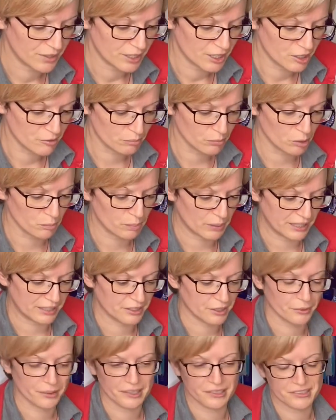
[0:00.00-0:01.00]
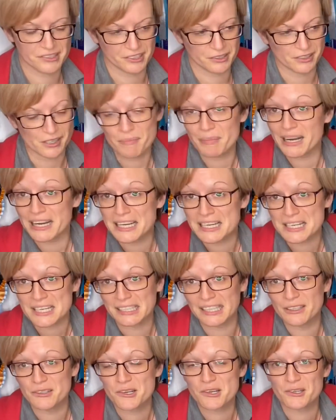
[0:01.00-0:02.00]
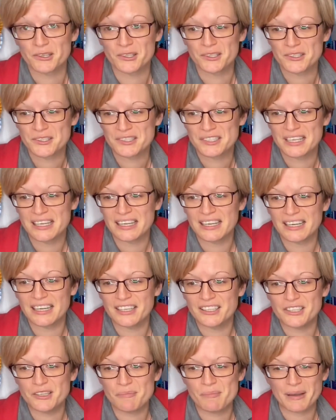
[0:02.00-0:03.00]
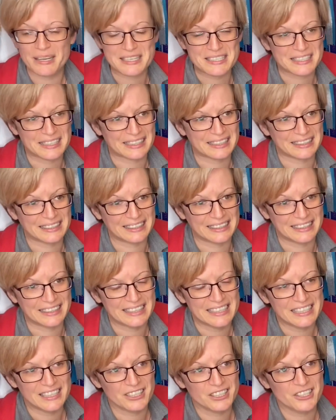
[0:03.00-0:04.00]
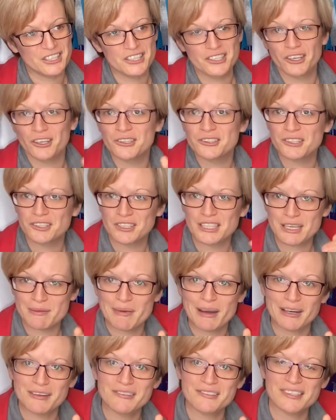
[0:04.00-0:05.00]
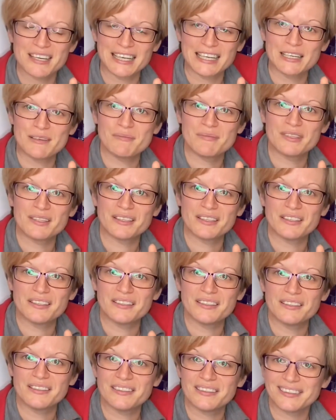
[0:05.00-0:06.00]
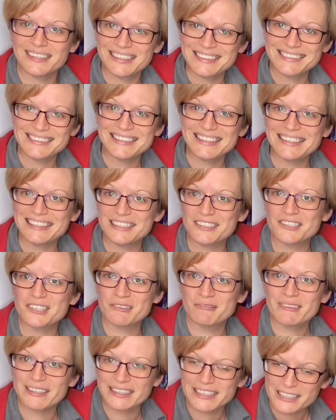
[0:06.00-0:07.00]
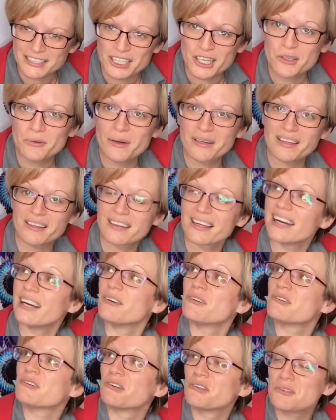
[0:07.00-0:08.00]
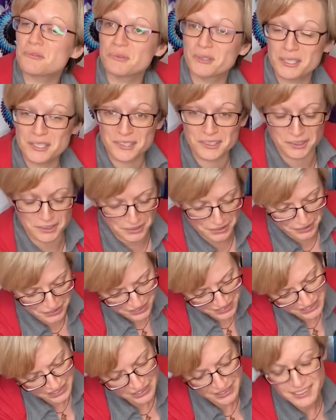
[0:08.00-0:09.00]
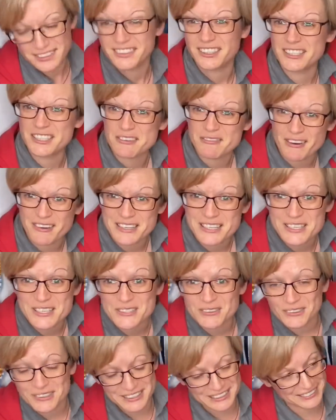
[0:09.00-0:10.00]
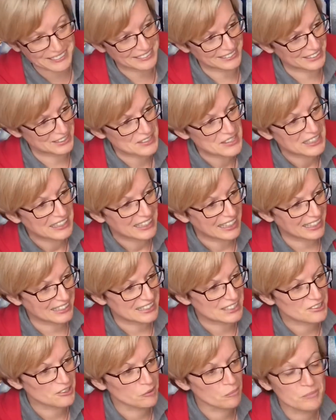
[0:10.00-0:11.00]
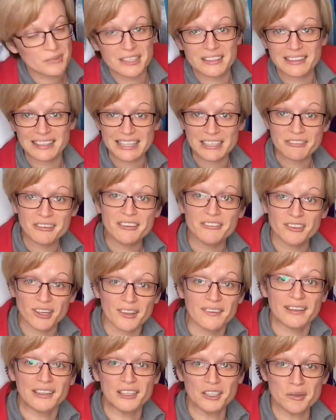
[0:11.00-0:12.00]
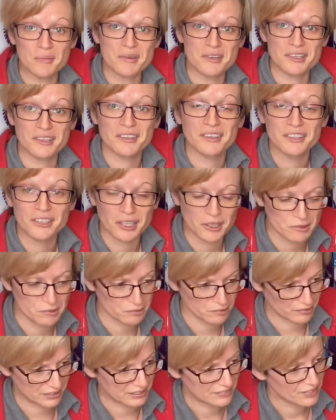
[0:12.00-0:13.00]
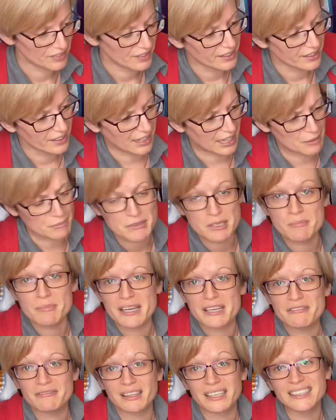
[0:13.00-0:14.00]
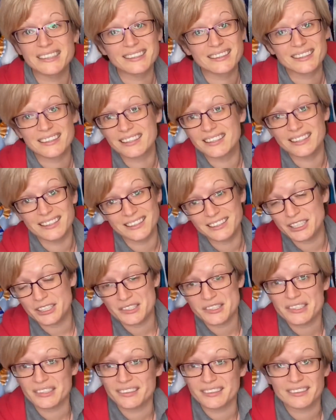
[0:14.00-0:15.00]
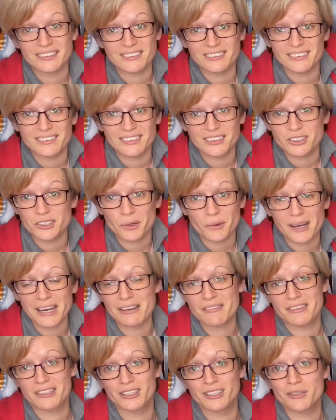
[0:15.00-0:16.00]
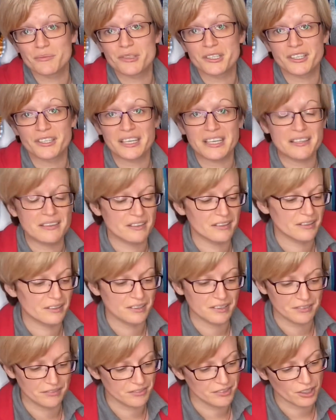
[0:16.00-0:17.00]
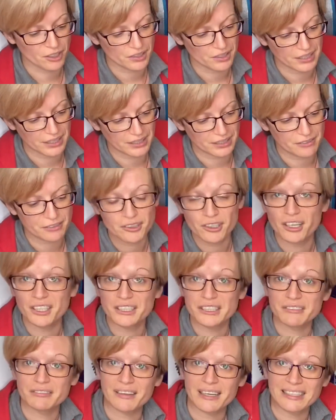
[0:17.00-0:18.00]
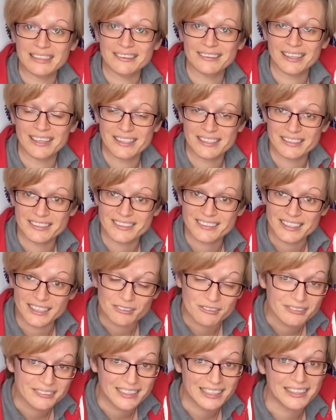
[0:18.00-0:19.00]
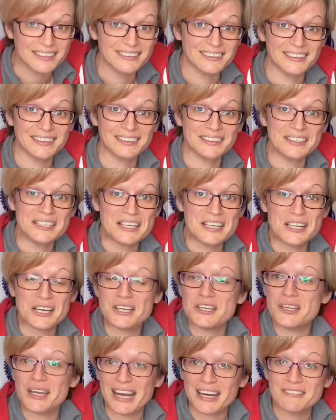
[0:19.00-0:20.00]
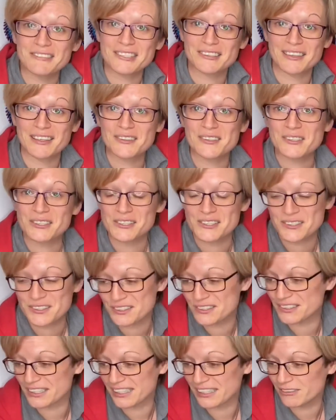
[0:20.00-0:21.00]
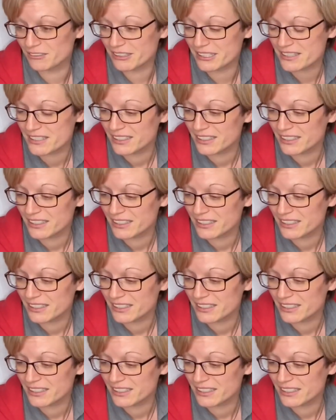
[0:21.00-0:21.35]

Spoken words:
But by going to a partial outcross, you basically shorten the amount of time that is needed to really know whether that outcross works or not. So it's a very useful thing to do, and it's something that if you've got that option, go for it. You may find that you don't have that option. Either you've not kind of got a defined line yourself yet, and you have to outcross to start with.